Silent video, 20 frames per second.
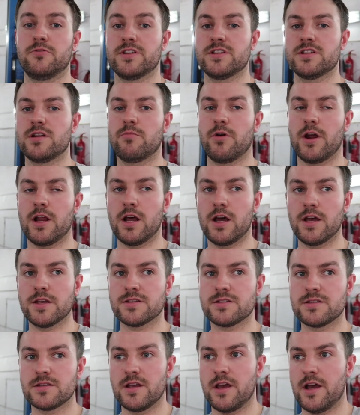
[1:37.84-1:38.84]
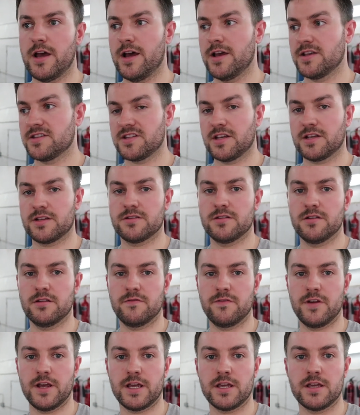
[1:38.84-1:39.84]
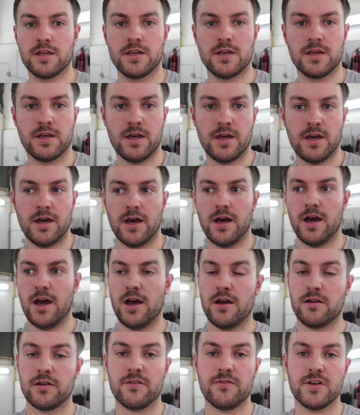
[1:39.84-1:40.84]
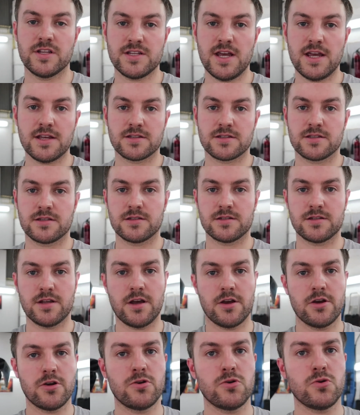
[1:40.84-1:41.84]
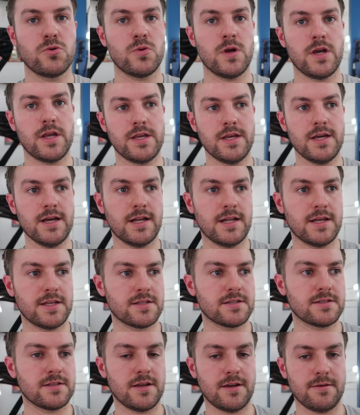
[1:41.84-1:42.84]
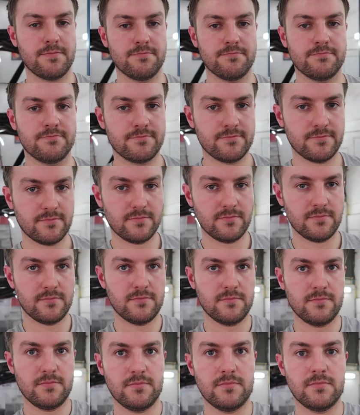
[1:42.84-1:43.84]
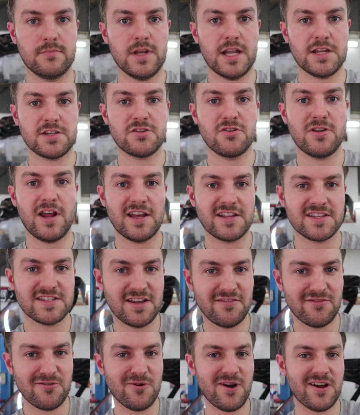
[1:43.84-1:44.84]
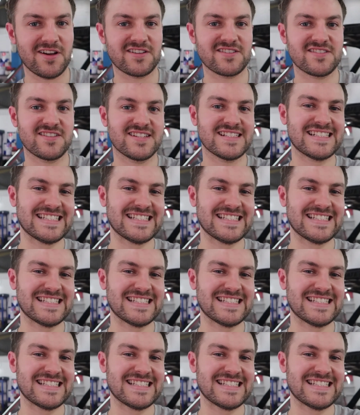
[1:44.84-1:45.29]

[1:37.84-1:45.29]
or into the brake lights, stick it to the thing, give it a test. So yeah, let's do that, see if it works.